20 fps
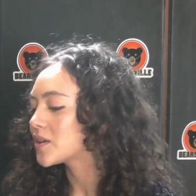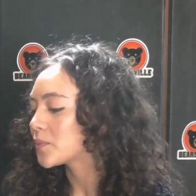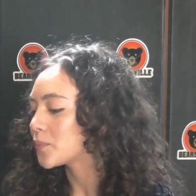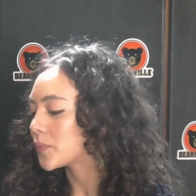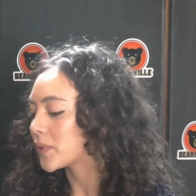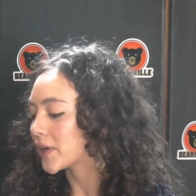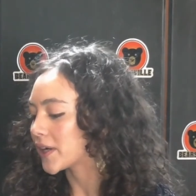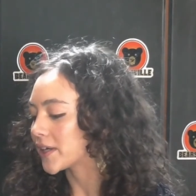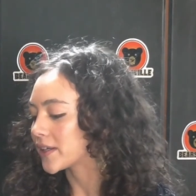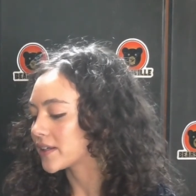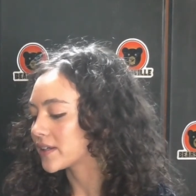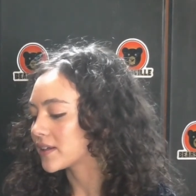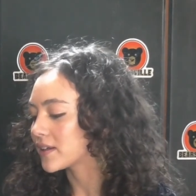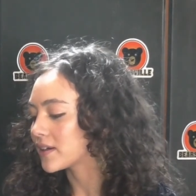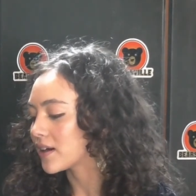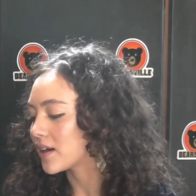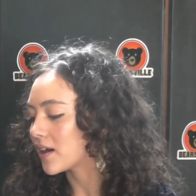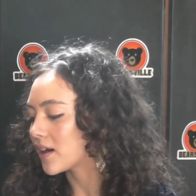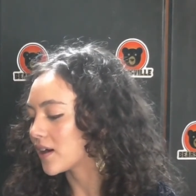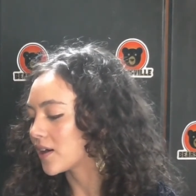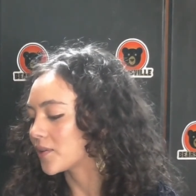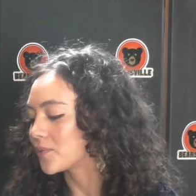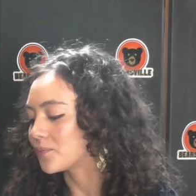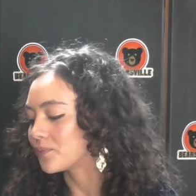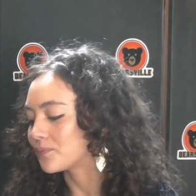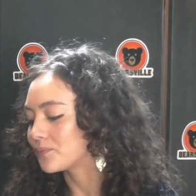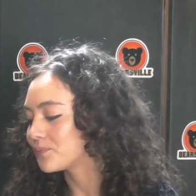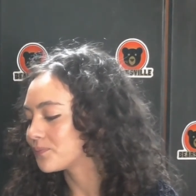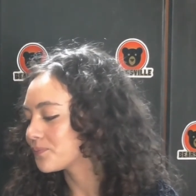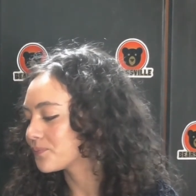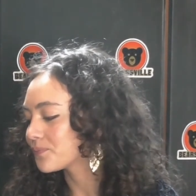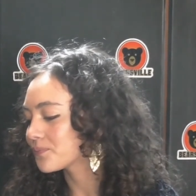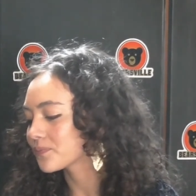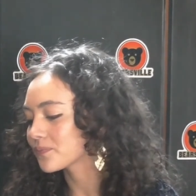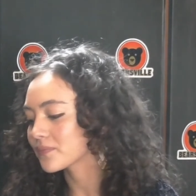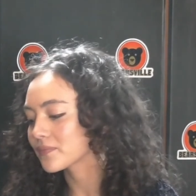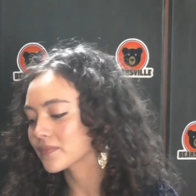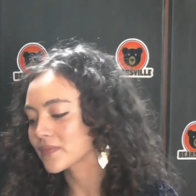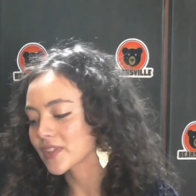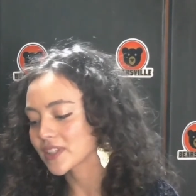But
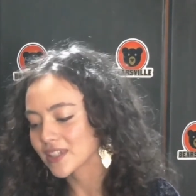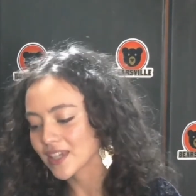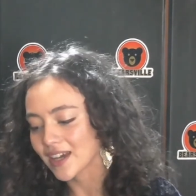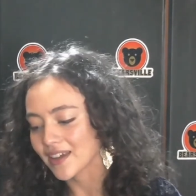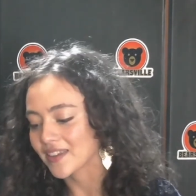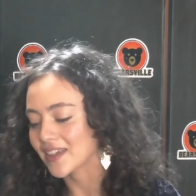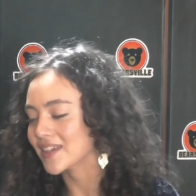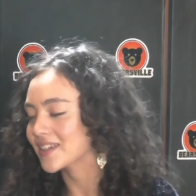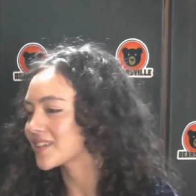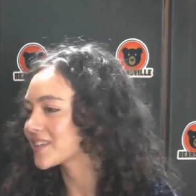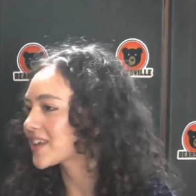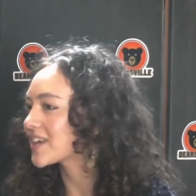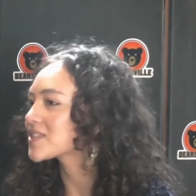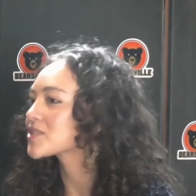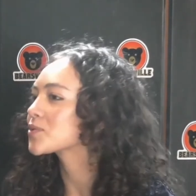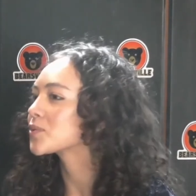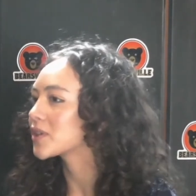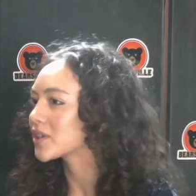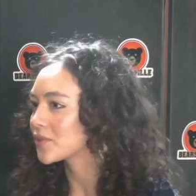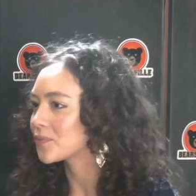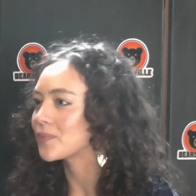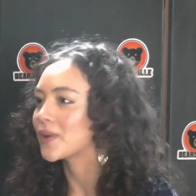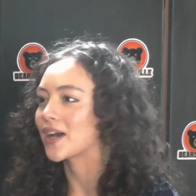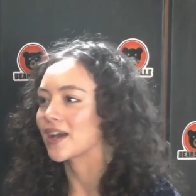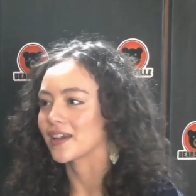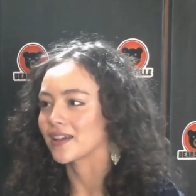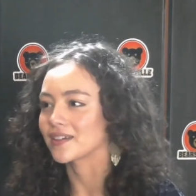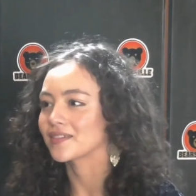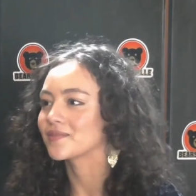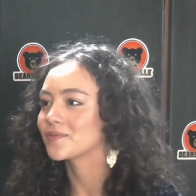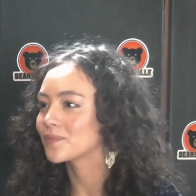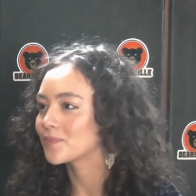that's one of my